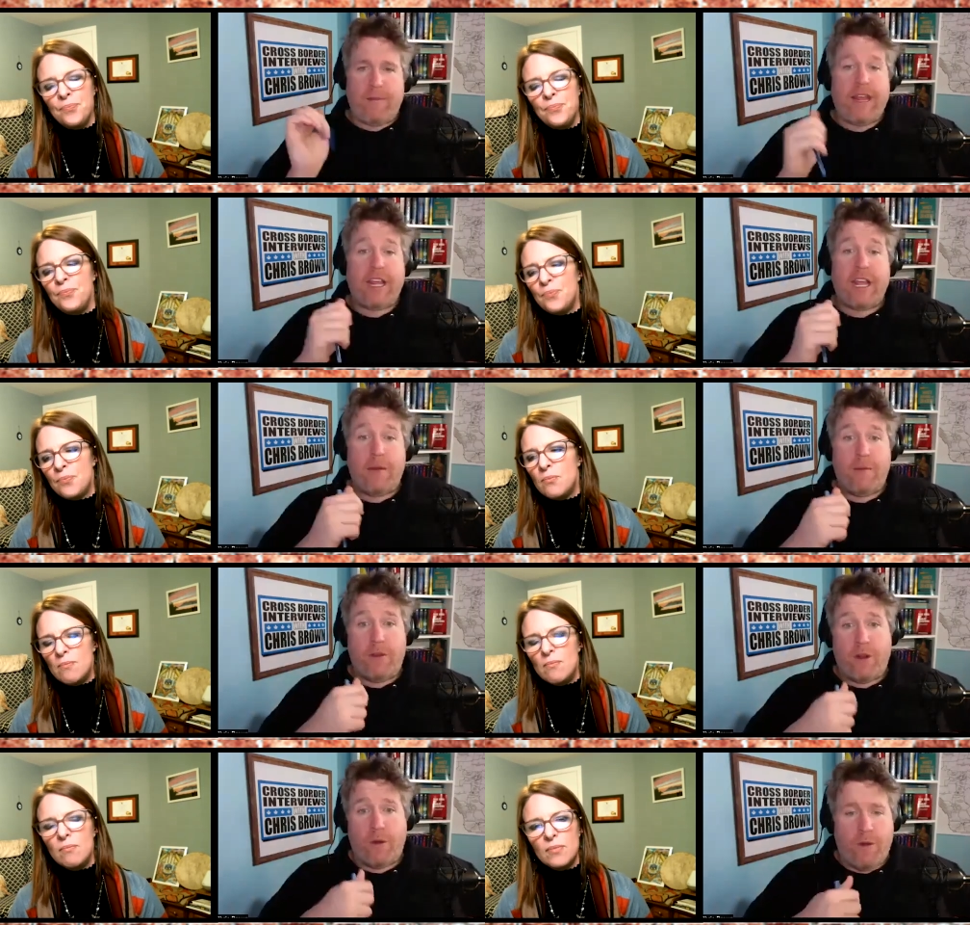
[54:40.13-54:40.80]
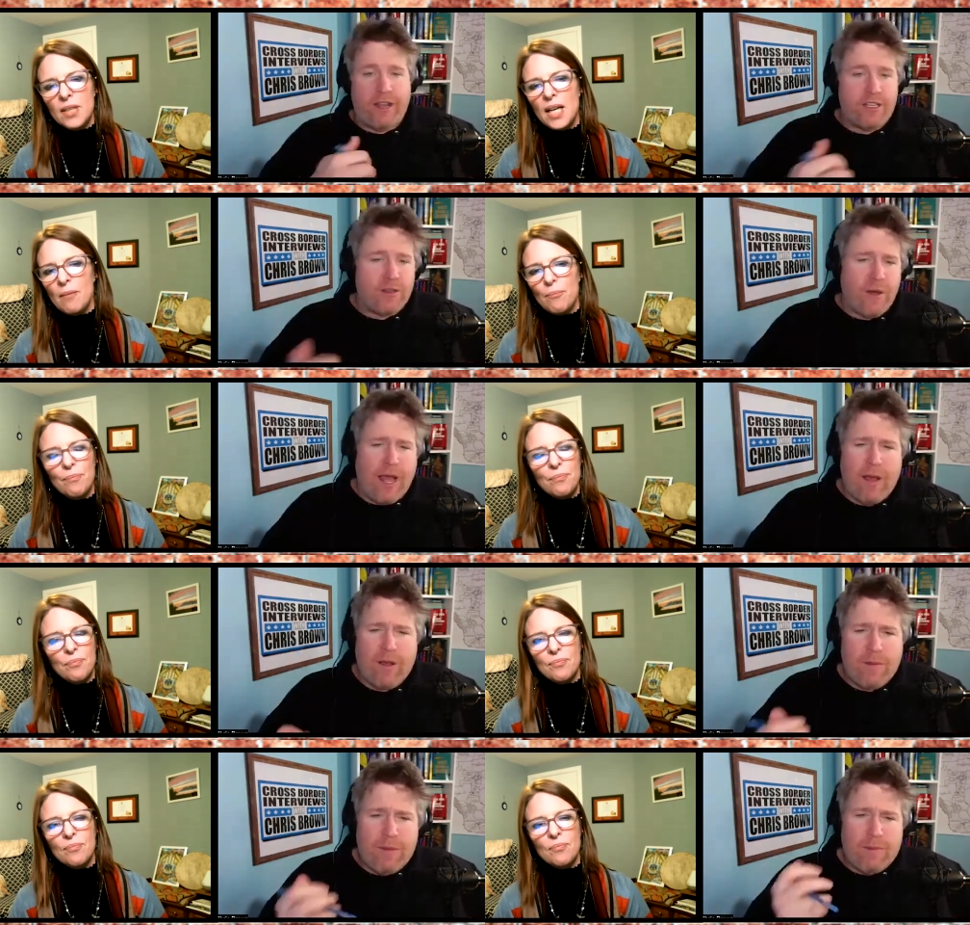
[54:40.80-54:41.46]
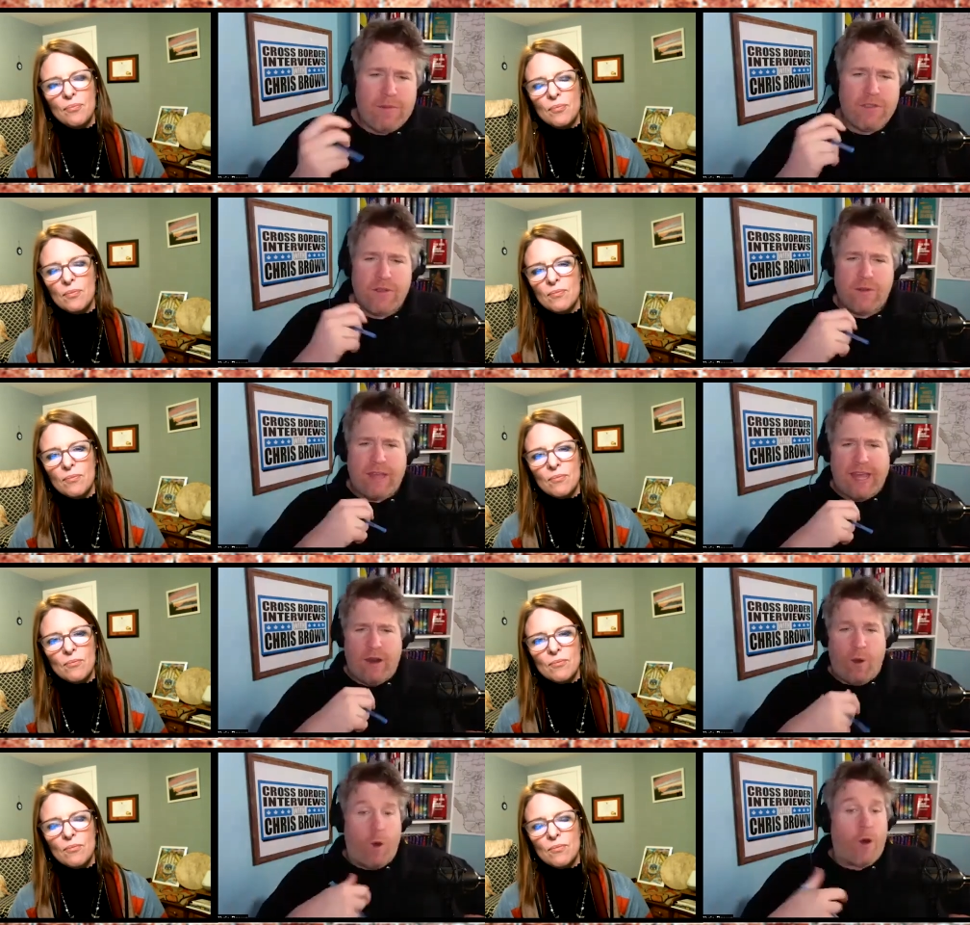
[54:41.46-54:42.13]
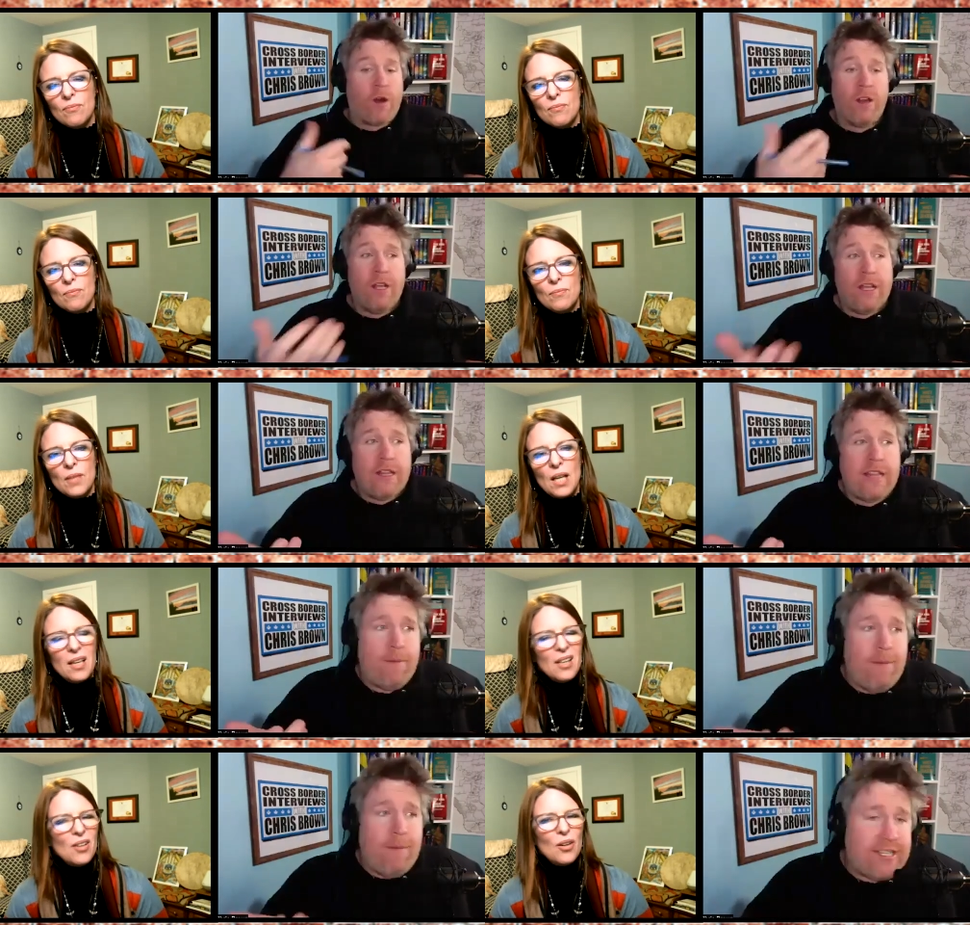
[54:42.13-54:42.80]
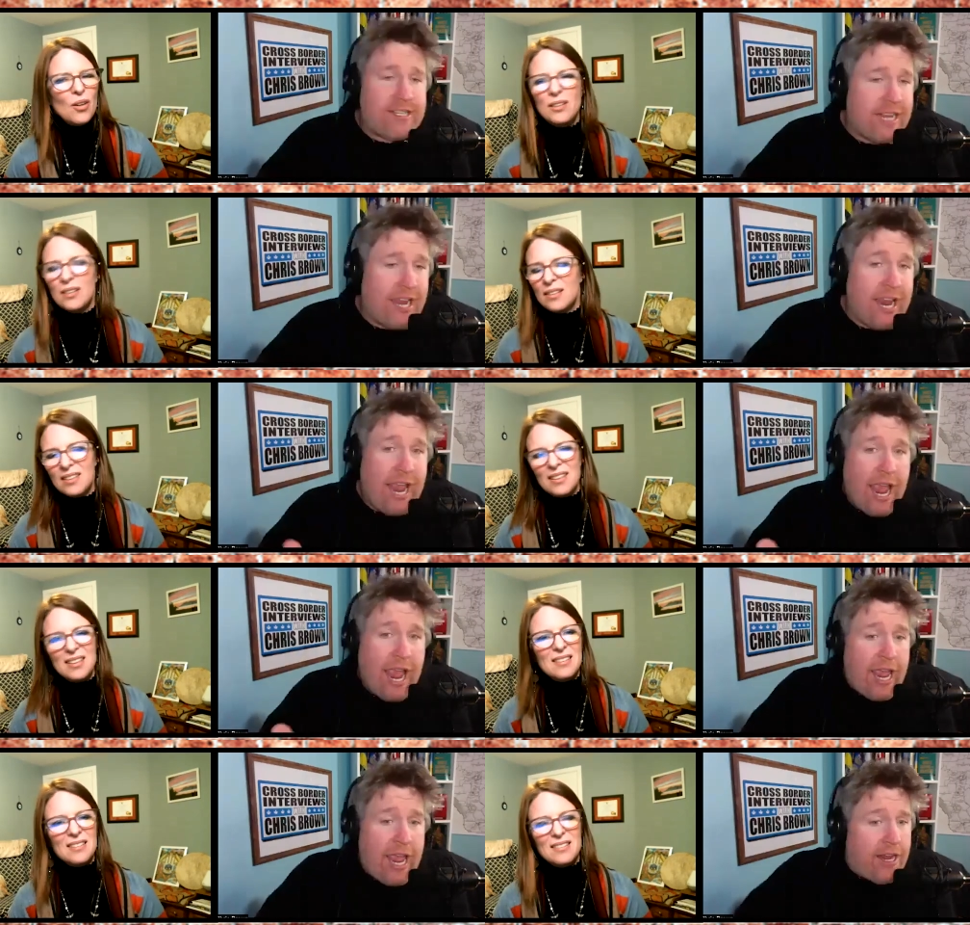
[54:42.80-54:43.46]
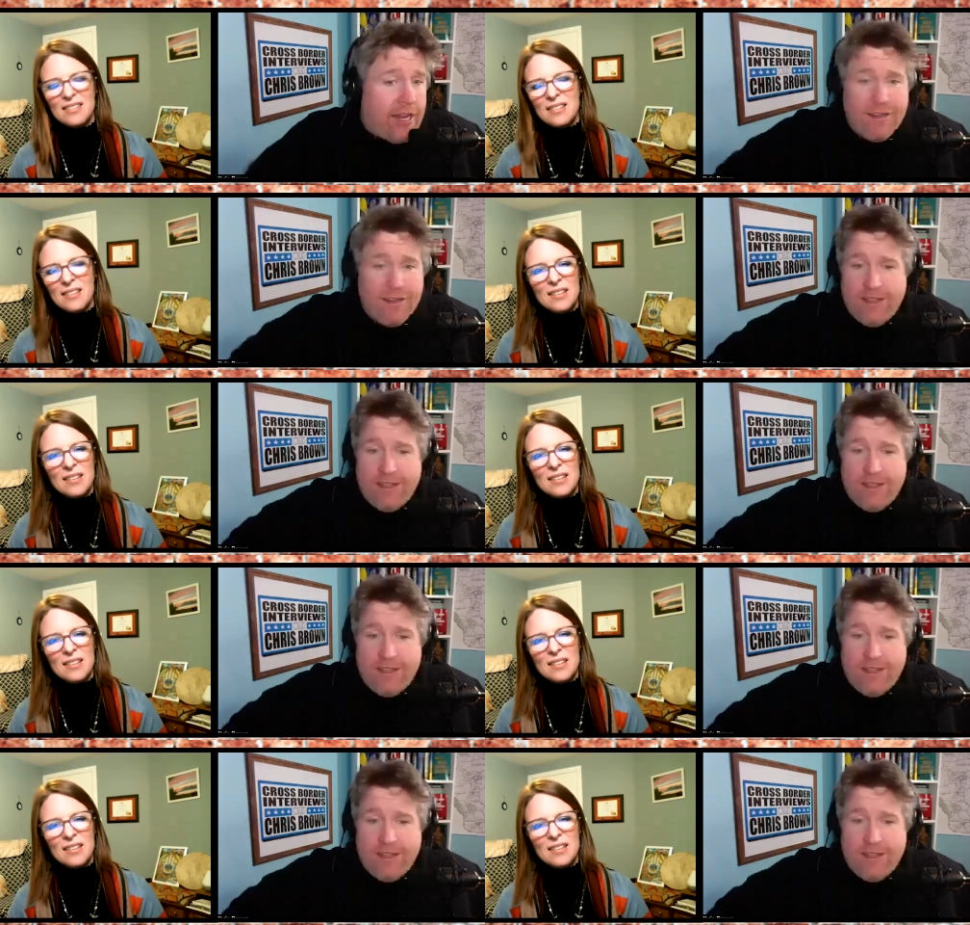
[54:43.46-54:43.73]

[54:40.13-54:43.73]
Speaker 1: may come your way. So how can people do that? Or they might say, "Hey,